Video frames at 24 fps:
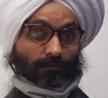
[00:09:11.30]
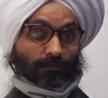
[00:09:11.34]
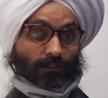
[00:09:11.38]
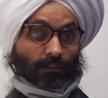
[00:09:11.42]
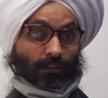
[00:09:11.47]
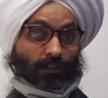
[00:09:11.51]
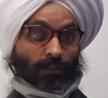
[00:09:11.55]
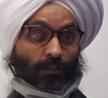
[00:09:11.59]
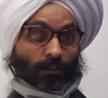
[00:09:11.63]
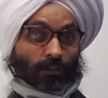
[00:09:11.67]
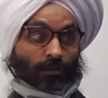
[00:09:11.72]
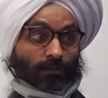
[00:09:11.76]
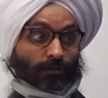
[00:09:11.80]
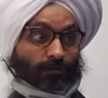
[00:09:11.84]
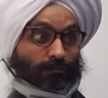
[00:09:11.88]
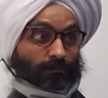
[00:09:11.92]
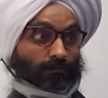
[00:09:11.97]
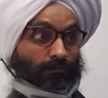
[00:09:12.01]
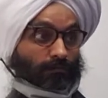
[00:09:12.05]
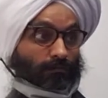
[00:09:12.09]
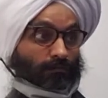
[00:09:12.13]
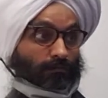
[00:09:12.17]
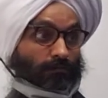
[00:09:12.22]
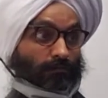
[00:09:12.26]
You know,
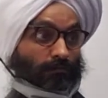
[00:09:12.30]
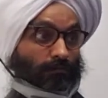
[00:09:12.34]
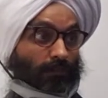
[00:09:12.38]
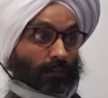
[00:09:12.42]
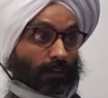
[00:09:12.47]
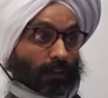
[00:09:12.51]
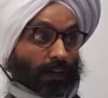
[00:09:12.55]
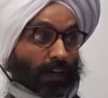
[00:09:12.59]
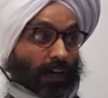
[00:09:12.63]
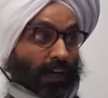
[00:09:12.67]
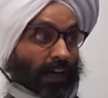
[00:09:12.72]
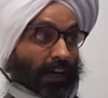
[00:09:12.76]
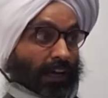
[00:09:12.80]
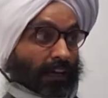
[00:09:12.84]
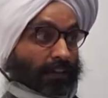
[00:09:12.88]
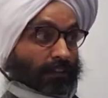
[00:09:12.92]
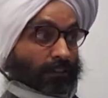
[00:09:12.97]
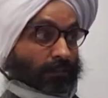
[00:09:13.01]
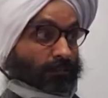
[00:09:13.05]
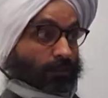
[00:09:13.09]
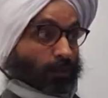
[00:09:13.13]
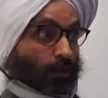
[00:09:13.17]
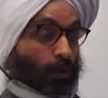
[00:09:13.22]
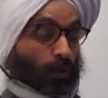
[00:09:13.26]

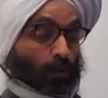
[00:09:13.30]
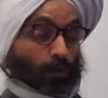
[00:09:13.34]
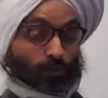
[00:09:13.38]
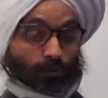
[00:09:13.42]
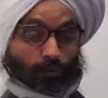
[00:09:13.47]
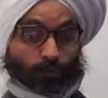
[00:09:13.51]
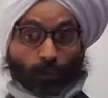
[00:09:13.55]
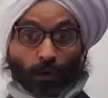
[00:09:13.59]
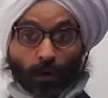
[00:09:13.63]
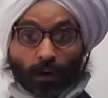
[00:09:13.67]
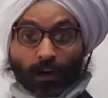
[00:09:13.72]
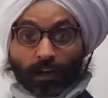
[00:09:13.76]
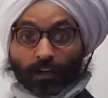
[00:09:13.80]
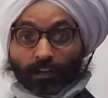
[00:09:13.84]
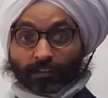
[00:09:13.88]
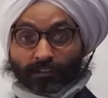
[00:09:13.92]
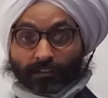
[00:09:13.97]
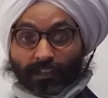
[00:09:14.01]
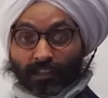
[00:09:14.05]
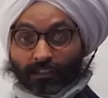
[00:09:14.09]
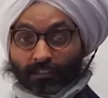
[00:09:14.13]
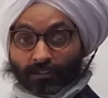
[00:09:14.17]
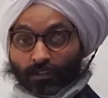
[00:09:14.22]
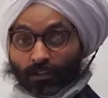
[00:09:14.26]
I don't want
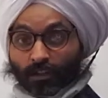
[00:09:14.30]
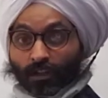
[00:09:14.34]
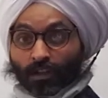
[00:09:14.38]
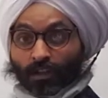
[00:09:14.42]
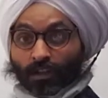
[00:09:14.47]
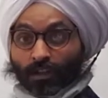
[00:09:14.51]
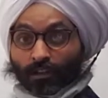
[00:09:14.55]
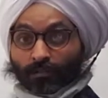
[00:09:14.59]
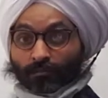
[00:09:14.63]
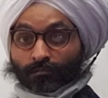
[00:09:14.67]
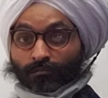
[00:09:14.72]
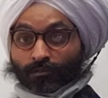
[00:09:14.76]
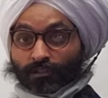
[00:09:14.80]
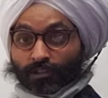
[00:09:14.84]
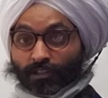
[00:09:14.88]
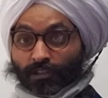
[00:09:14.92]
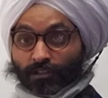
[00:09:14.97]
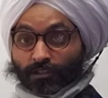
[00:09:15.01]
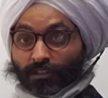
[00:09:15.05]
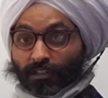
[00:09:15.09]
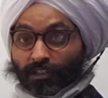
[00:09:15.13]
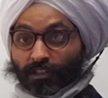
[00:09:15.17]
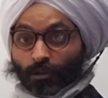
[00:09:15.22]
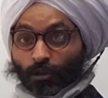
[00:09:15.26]
at NOM to
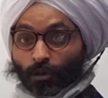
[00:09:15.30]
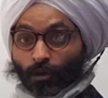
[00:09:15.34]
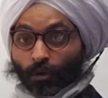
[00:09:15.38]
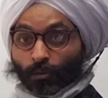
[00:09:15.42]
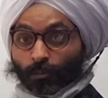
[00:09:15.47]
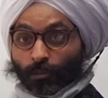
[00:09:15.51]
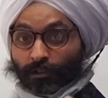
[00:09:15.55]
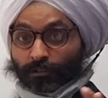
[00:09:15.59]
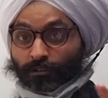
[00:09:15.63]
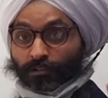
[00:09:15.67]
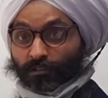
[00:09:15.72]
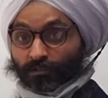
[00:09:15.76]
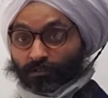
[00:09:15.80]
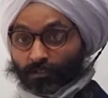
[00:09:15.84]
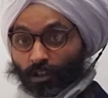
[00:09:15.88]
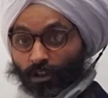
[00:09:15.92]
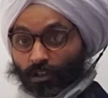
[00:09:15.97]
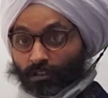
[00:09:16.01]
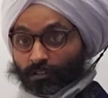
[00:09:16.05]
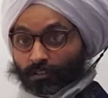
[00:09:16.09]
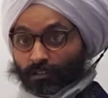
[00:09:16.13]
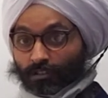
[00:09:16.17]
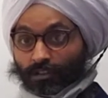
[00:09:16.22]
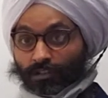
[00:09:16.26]
create a whole bunch of
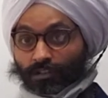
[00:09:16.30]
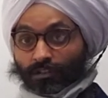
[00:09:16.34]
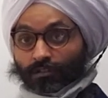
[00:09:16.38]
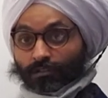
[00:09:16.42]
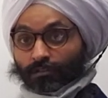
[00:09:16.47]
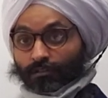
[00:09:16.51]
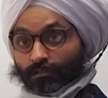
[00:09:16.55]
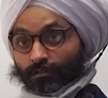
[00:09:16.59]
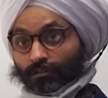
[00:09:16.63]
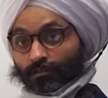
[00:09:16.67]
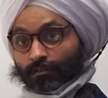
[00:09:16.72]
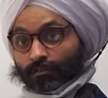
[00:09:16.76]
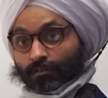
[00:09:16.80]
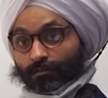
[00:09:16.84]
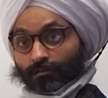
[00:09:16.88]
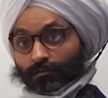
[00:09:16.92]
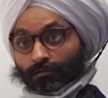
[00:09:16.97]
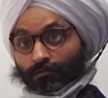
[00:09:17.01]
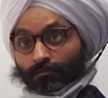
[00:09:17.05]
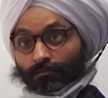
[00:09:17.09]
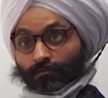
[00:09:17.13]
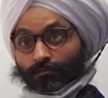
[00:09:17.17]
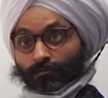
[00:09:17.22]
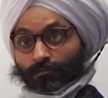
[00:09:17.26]
Dr. Gills.
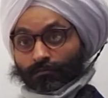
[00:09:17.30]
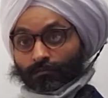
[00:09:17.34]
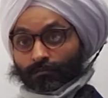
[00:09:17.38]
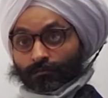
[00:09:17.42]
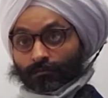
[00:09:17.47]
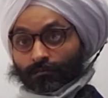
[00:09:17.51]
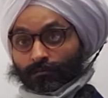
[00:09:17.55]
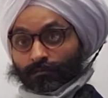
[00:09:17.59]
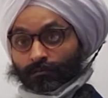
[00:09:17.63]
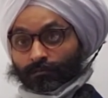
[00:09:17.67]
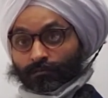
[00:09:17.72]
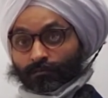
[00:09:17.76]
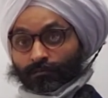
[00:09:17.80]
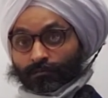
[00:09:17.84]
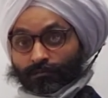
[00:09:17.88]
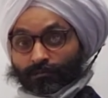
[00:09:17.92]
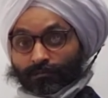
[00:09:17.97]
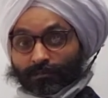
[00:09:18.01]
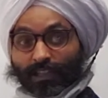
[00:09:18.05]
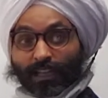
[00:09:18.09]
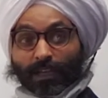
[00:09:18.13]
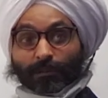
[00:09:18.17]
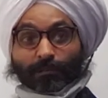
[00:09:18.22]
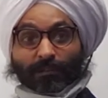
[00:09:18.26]

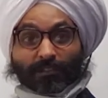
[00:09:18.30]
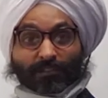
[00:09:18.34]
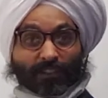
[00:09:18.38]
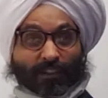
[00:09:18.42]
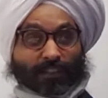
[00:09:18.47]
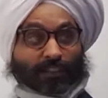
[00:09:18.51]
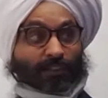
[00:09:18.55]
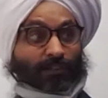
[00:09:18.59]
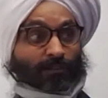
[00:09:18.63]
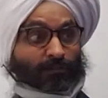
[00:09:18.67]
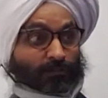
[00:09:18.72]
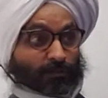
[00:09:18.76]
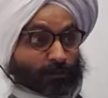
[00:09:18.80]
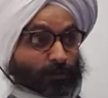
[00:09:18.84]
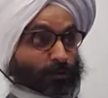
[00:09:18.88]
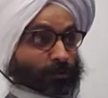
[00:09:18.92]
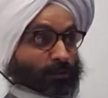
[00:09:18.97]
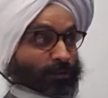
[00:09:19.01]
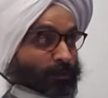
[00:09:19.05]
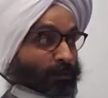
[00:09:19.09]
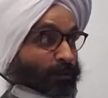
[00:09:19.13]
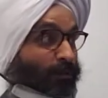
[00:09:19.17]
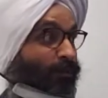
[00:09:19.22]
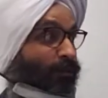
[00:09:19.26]
That'd be a very
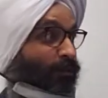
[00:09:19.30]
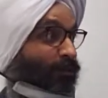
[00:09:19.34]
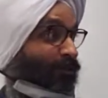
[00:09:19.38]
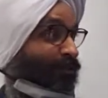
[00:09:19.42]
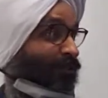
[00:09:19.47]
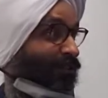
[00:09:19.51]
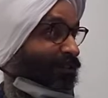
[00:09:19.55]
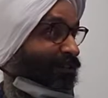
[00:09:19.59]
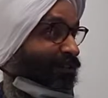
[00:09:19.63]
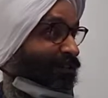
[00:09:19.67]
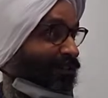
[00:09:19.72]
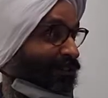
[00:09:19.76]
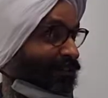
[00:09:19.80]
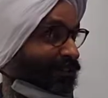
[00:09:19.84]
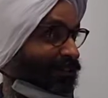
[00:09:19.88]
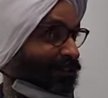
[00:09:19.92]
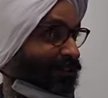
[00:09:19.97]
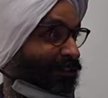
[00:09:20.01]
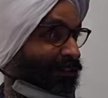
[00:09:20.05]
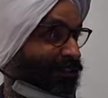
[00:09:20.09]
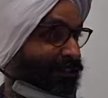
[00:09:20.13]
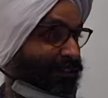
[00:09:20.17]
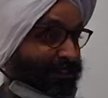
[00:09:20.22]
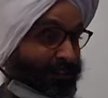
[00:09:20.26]
confusing world.
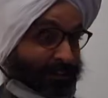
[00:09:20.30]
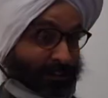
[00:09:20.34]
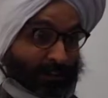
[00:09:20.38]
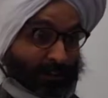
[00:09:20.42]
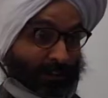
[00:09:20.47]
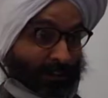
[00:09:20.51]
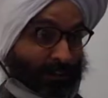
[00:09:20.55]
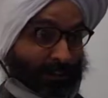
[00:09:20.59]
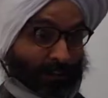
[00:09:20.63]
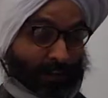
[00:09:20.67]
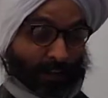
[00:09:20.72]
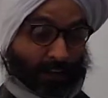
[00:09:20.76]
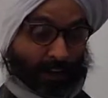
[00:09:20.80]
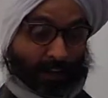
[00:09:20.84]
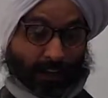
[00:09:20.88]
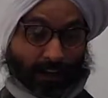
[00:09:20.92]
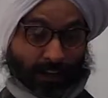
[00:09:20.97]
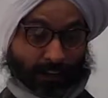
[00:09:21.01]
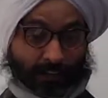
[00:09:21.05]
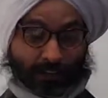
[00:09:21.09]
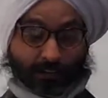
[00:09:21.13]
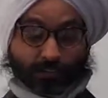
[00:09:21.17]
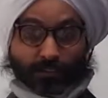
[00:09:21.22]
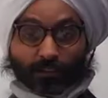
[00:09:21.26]

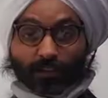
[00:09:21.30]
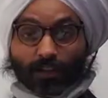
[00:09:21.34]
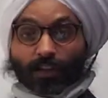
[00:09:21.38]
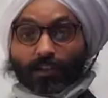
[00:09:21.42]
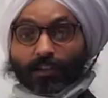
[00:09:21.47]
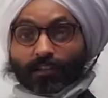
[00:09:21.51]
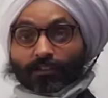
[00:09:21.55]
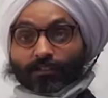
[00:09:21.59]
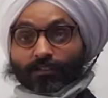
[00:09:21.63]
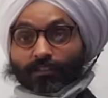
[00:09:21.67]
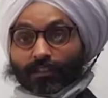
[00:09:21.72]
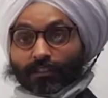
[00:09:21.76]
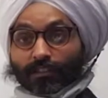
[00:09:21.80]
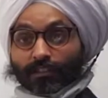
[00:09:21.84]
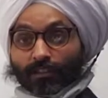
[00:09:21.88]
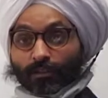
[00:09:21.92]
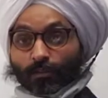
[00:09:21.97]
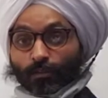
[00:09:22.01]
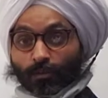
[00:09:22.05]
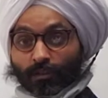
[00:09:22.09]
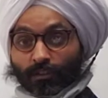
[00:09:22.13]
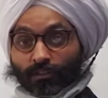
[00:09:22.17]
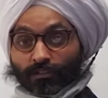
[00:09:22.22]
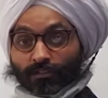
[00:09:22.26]
It's
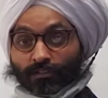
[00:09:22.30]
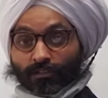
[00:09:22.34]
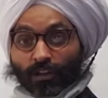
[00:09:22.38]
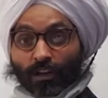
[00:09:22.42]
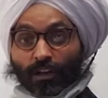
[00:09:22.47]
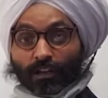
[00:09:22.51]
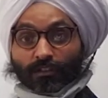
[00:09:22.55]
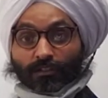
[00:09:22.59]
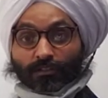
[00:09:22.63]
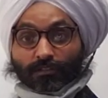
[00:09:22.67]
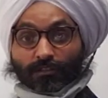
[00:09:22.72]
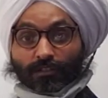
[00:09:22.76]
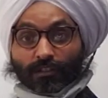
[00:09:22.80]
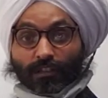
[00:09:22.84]
not,